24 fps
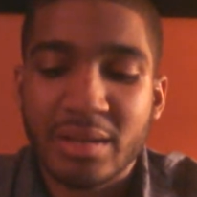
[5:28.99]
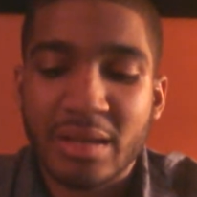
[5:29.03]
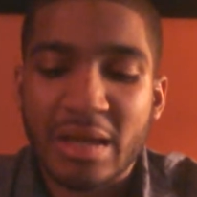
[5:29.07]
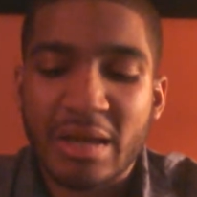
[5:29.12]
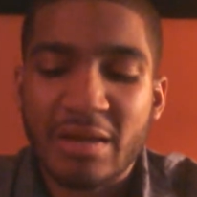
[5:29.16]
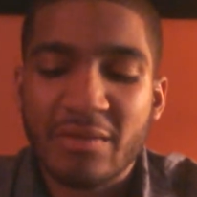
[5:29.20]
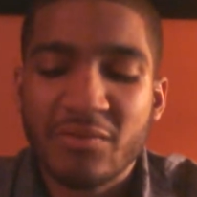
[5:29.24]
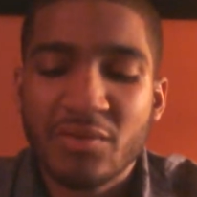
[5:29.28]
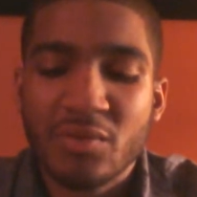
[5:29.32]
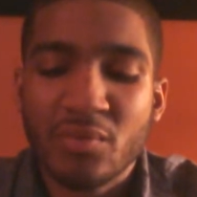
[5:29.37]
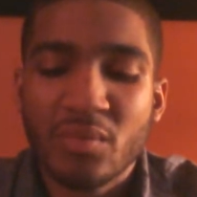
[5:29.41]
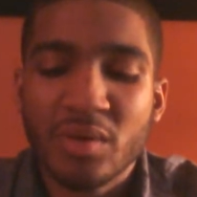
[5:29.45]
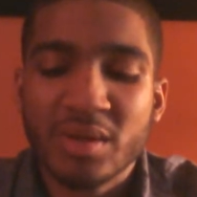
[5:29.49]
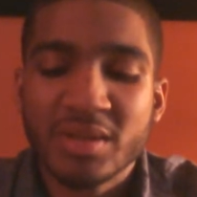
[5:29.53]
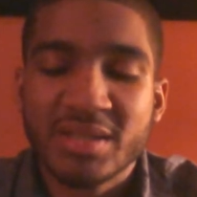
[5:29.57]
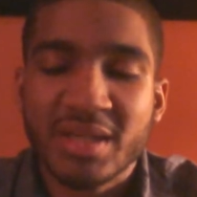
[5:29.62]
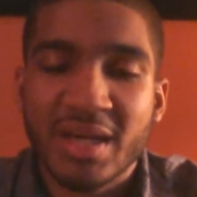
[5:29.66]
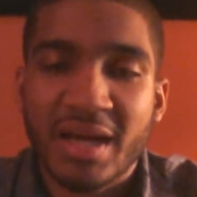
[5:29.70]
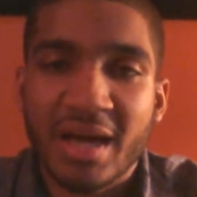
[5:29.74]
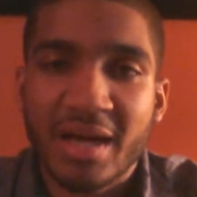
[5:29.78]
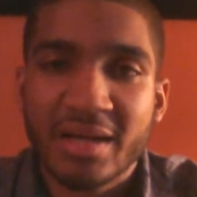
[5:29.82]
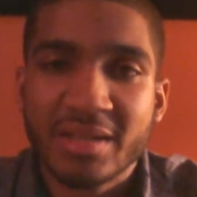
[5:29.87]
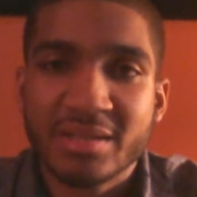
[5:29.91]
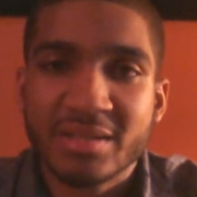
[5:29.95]
if you want to
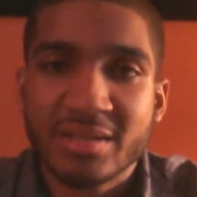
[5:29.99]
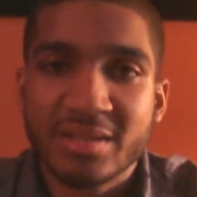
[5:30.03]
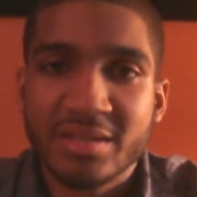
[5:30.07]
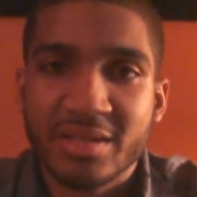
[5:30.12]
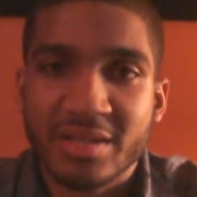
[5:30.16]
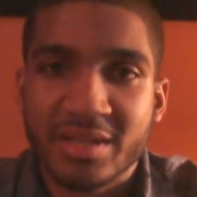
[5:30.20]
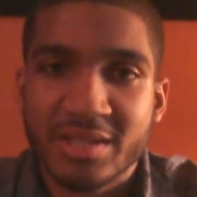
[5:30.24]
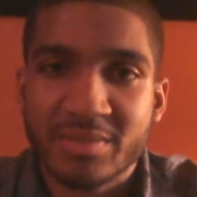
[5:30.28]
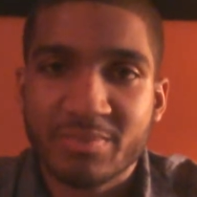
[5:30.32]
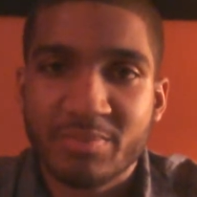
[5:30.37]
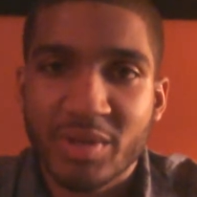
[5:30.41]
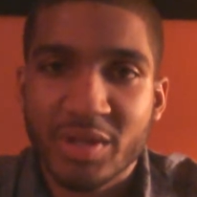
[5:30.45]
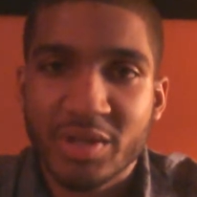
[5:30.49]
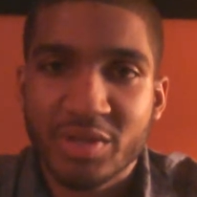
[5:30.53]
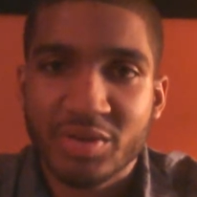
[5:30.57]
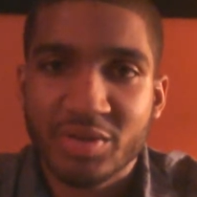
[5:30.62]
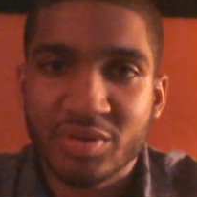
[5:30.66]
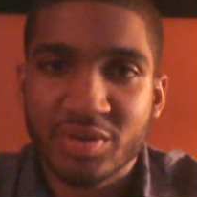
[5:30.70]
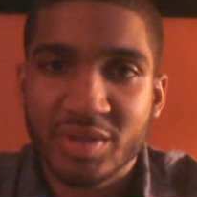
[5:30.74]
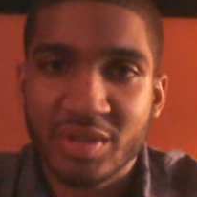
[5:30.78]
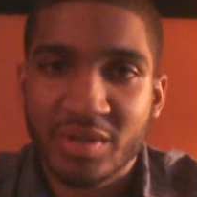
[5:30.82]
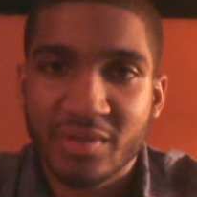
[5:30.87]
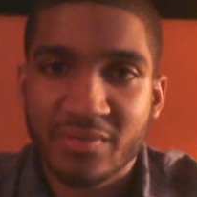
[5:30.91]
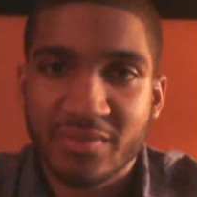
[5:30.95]
honestly express
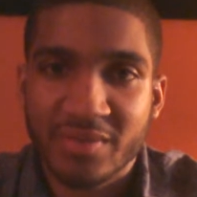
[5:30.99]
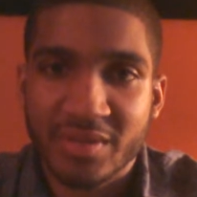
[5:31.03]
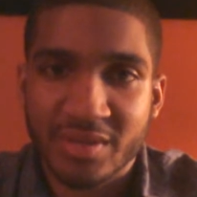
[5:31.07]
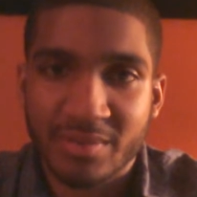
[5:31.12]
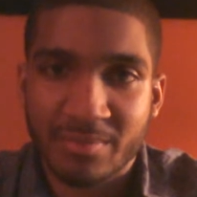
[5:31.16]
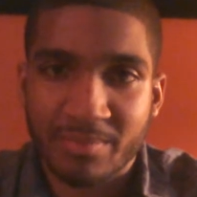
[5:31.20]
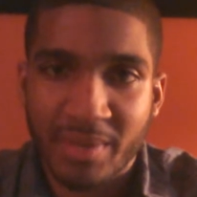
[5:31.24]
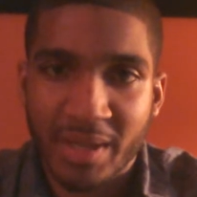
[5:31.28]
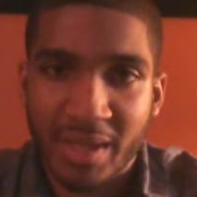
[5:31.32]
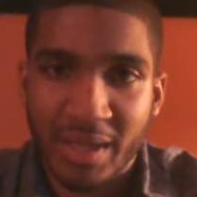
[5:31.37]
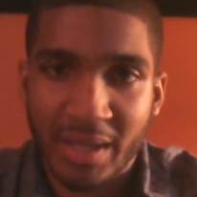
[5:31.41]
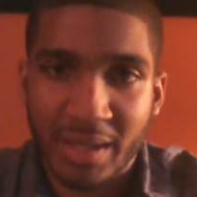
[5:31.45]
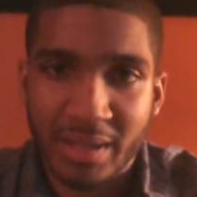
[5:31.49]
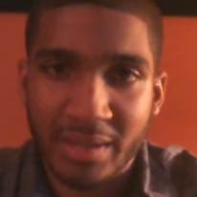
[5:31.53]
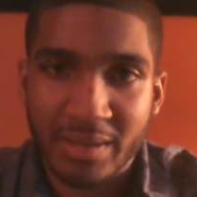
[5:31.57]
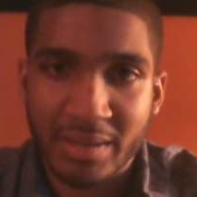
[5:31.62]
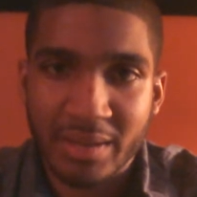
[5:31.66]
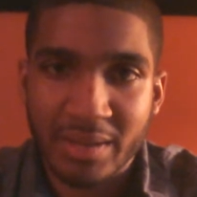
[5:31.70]
yourself as a man,